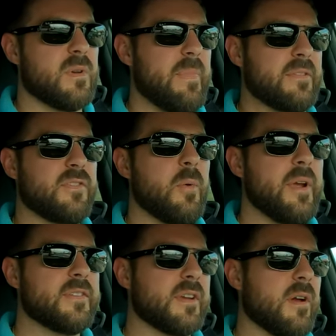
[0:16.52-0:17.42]
about two
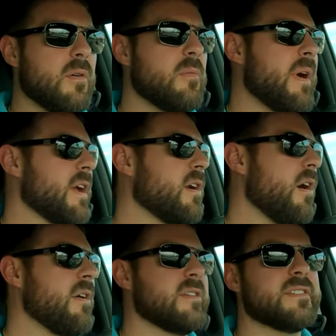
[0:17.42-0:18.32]
weeks ago, my
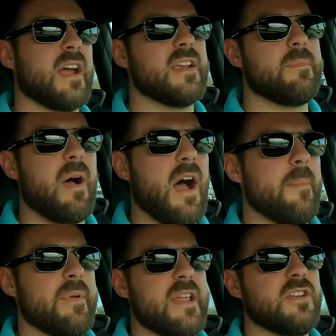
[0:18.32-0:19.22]
car decided to pop
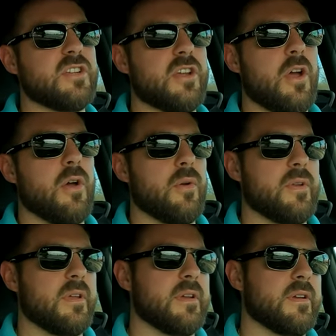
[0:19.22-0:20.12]
an engine
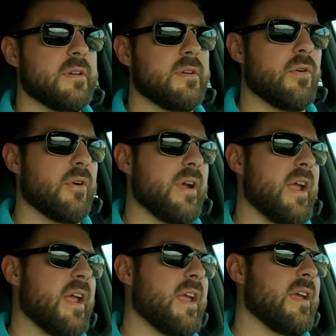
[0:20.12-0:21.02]
code, or
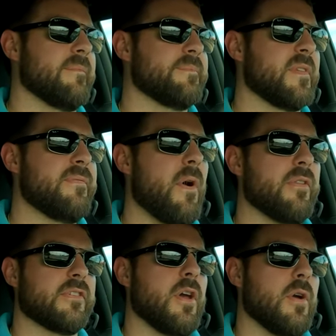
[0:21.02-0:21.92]
a
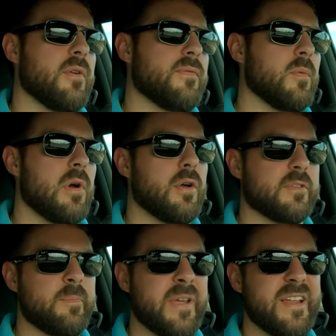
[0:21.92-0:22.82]
fault code, if you will,
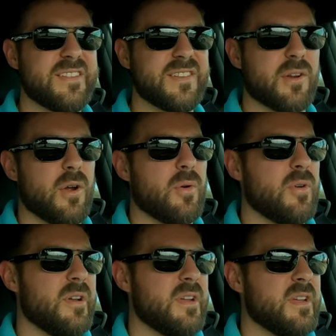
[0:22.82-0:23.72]
the
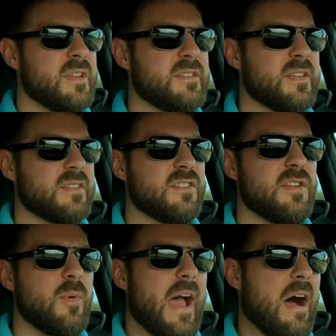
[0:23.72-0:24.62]

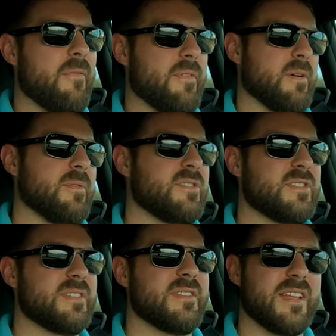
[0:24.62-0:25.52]
P062 Alpha, which
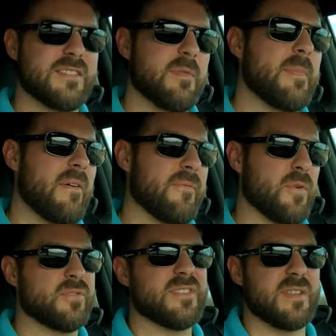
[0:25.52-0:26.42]
said something about
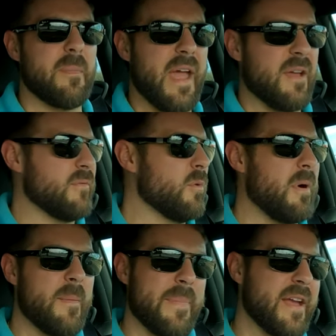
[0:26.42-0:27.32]
fuel system A, fuel
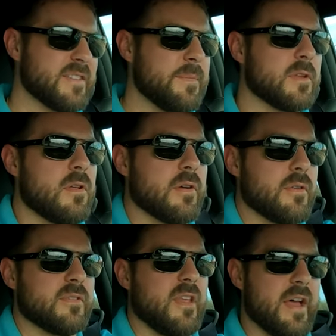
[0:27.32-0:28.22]
pump A, something along
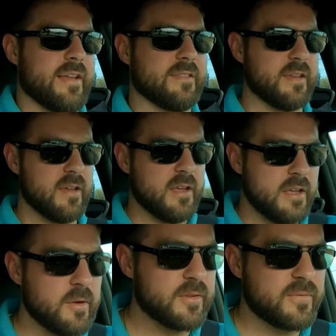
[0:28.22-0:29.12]
those lines.
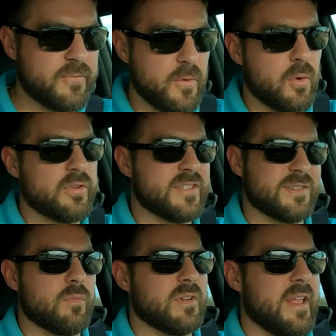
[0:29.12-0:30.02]
It was fuel
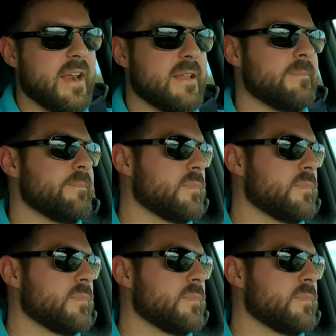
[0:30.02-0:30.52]
system related.